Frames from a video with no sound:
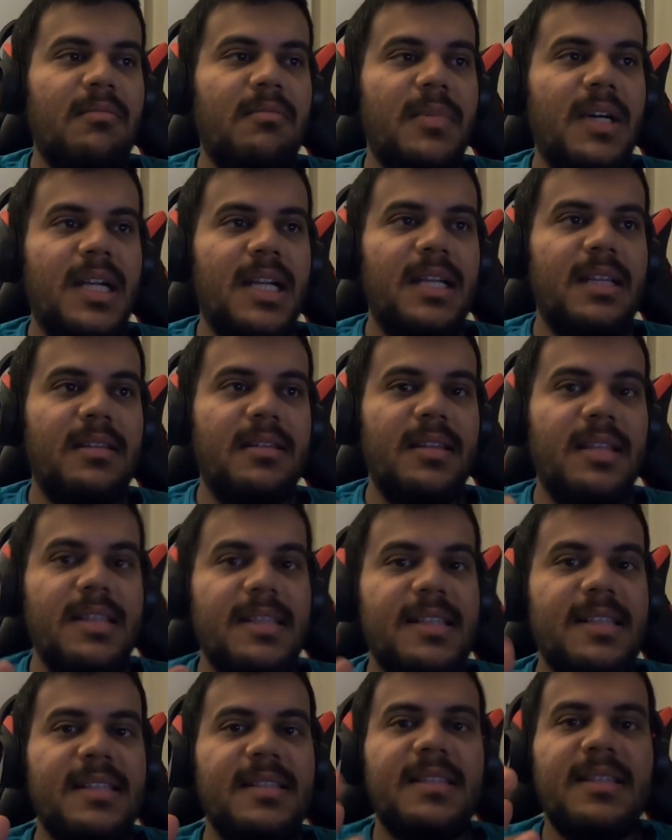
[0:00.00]
but
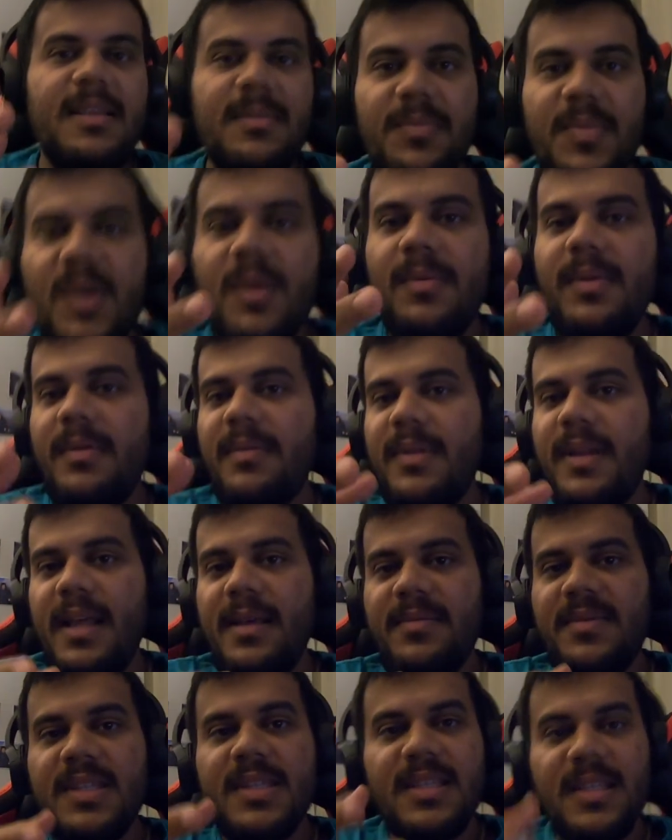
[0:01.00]
this is the problem that
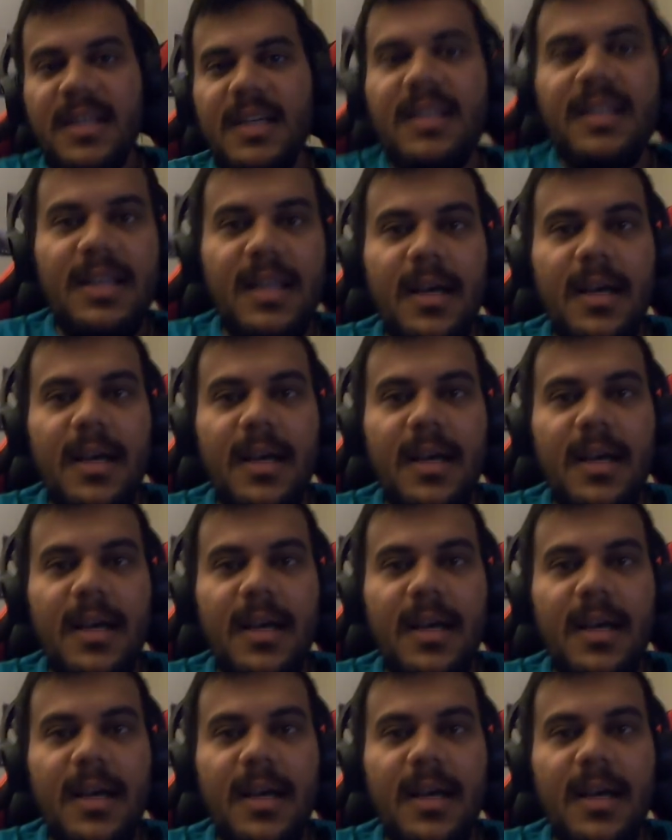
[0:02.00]
I'm stuck